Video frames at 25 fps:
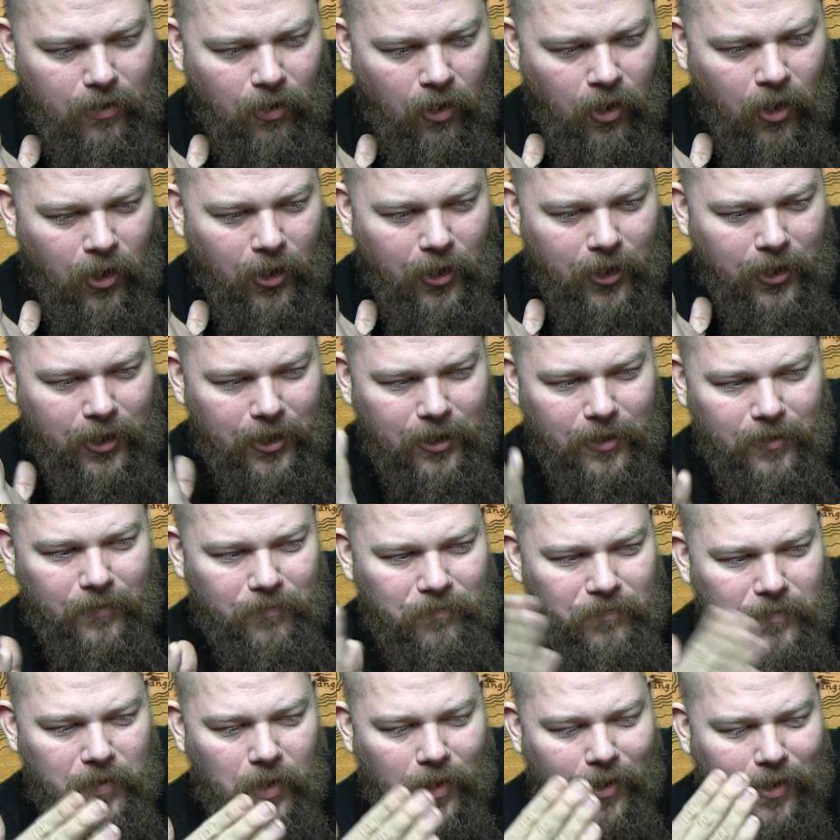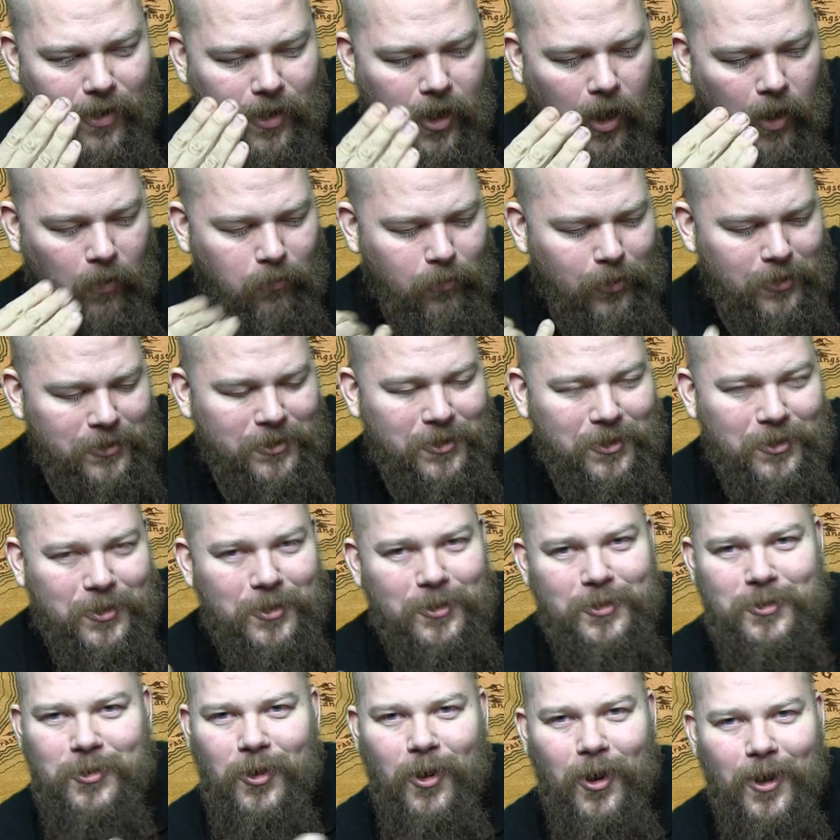I wanted
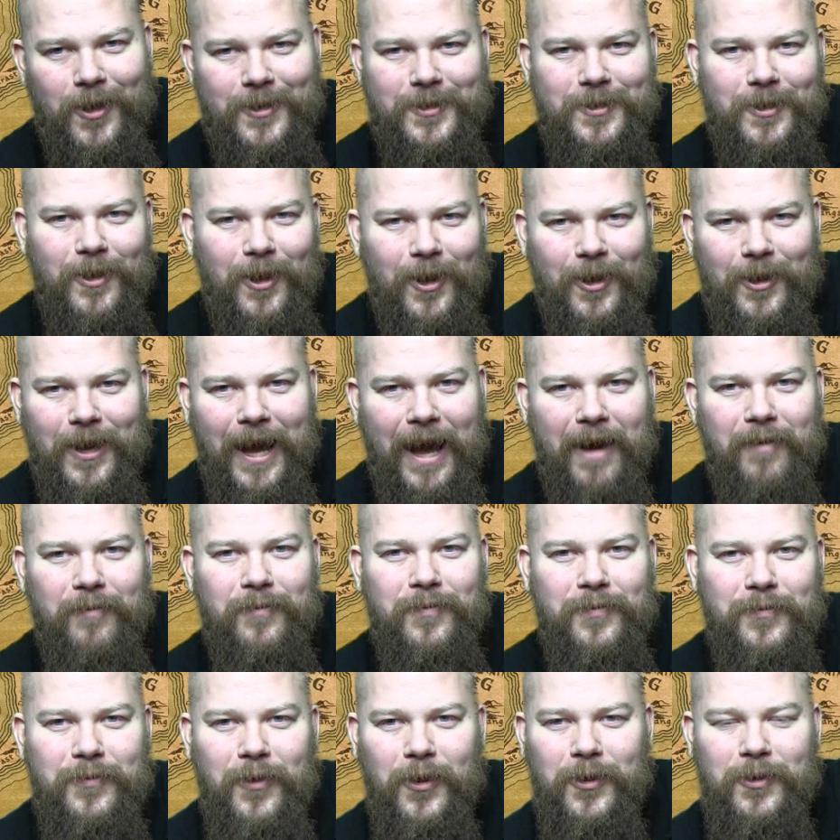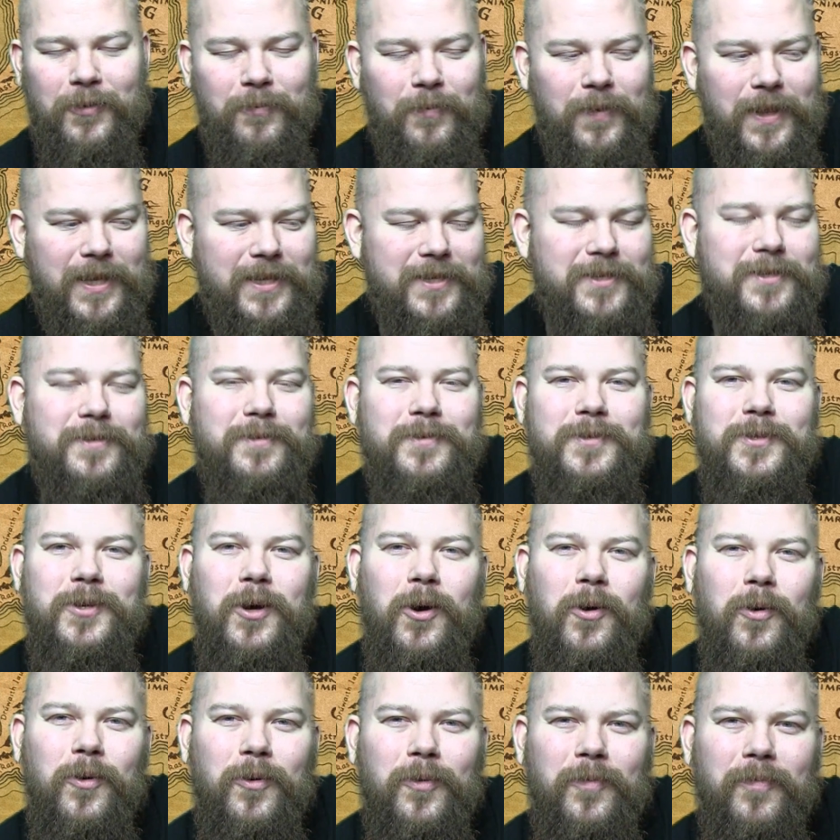to try to like have fun with this.
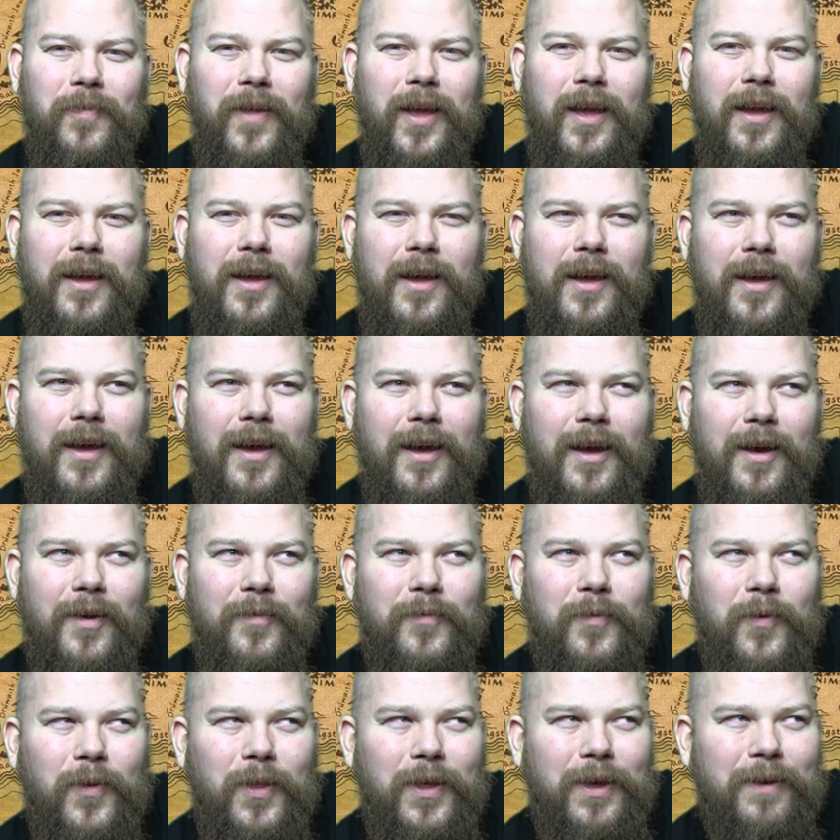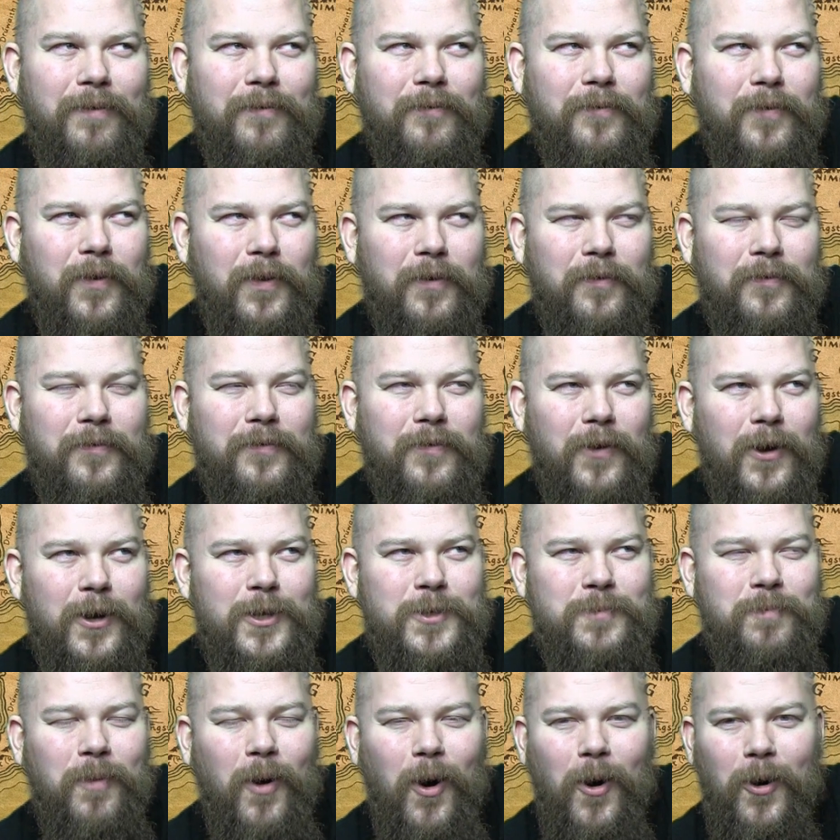So for the
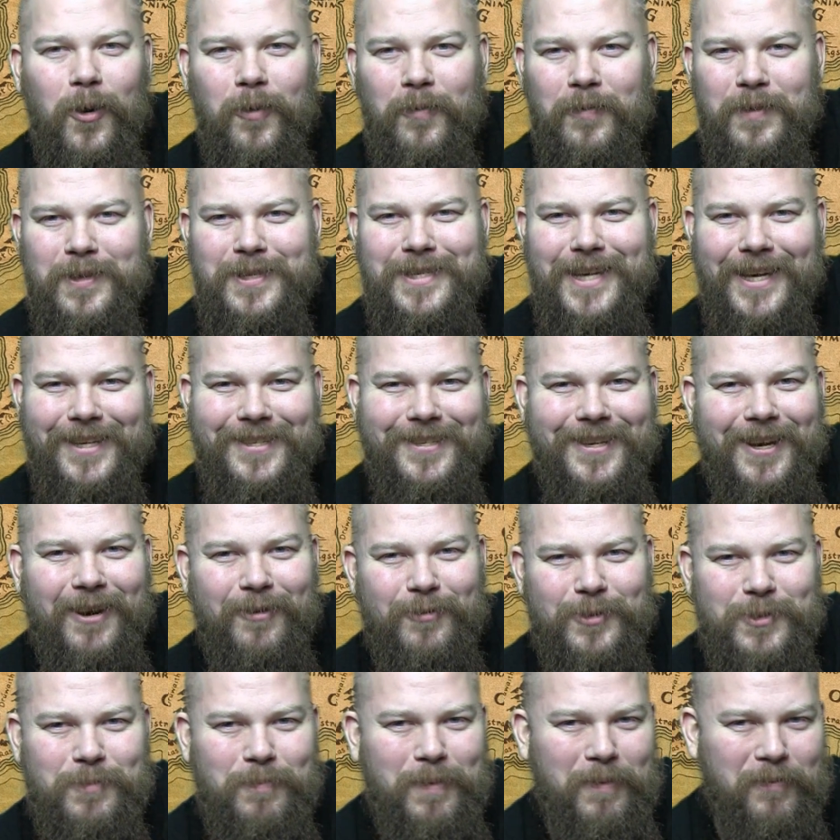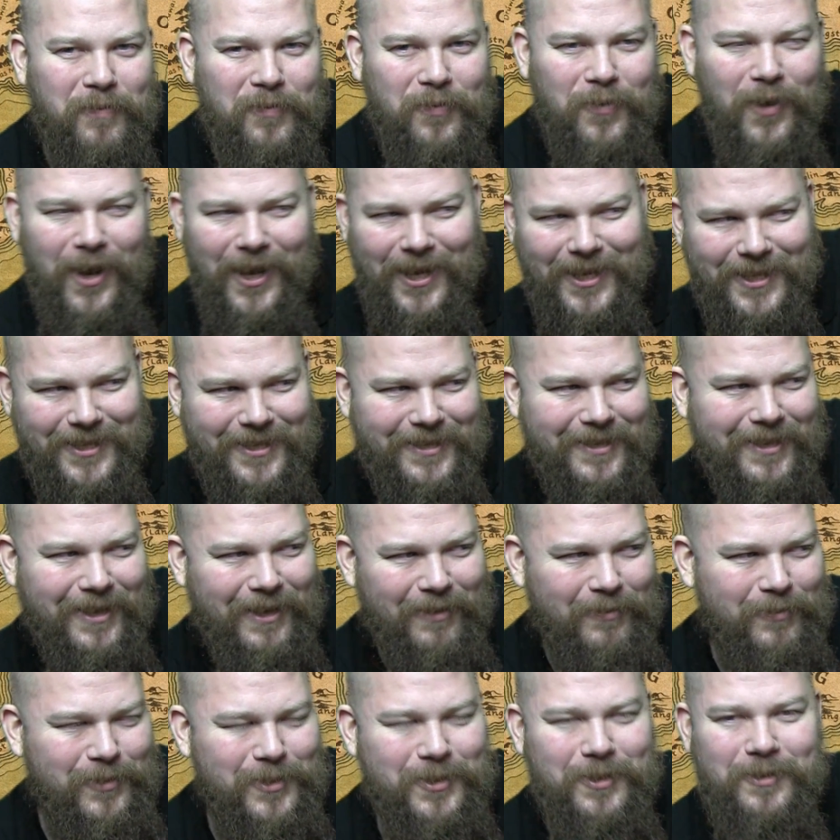first part of the Saturday, I was a bit afraid.
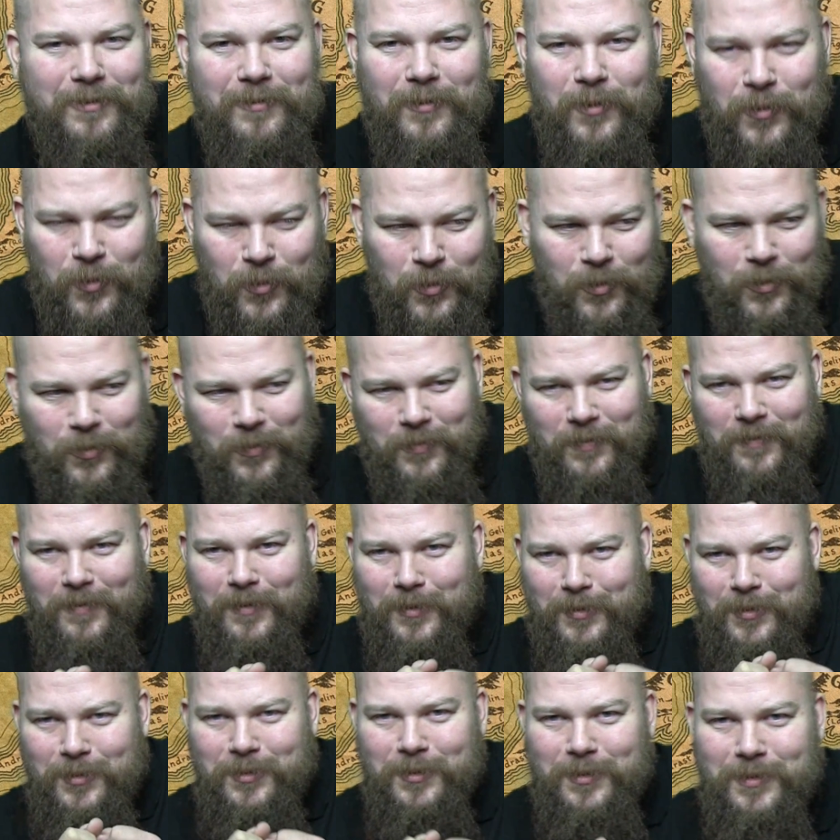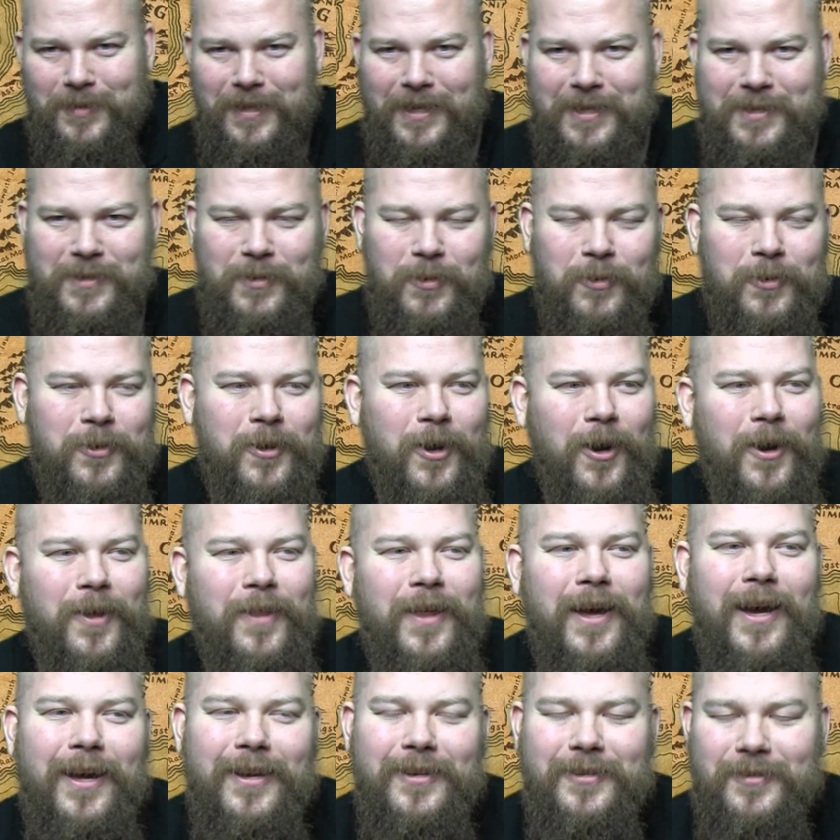I was just, oh, there's an Uruk-hai
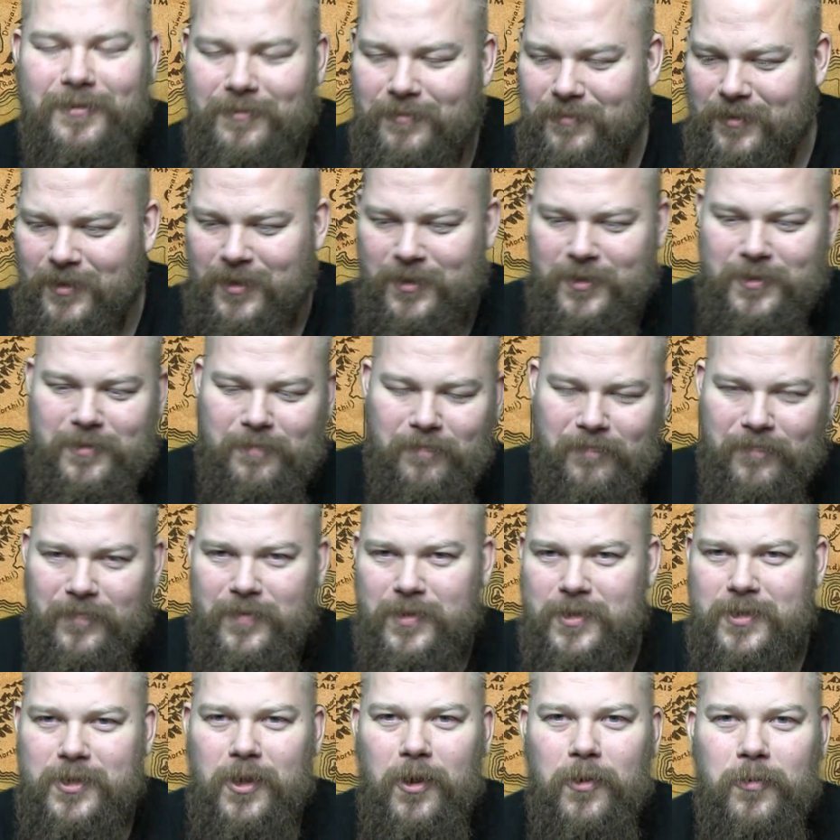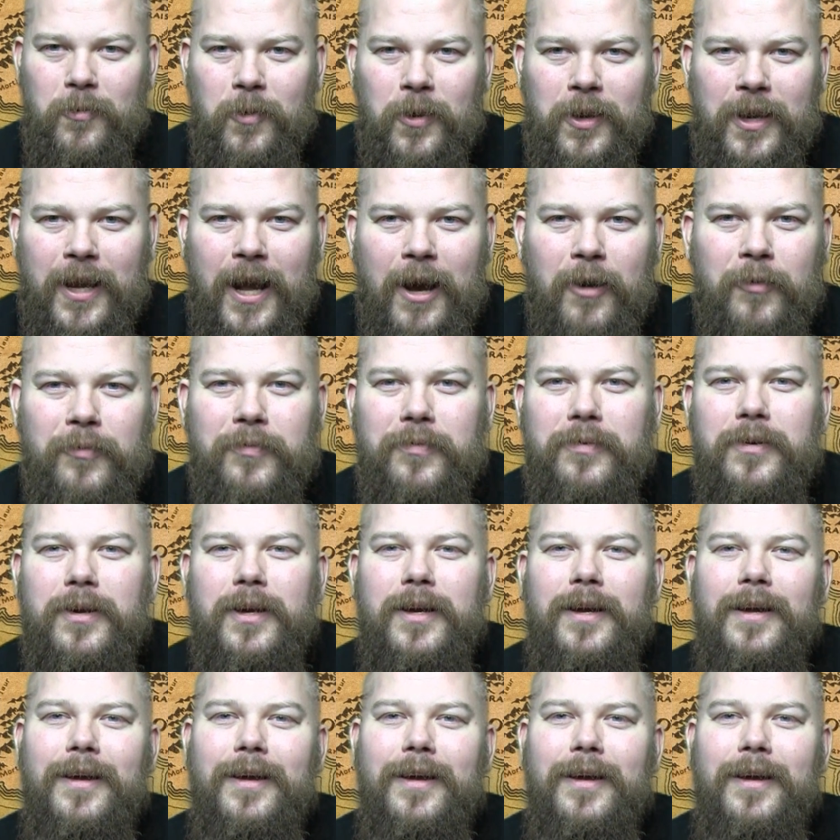there, and just start running off.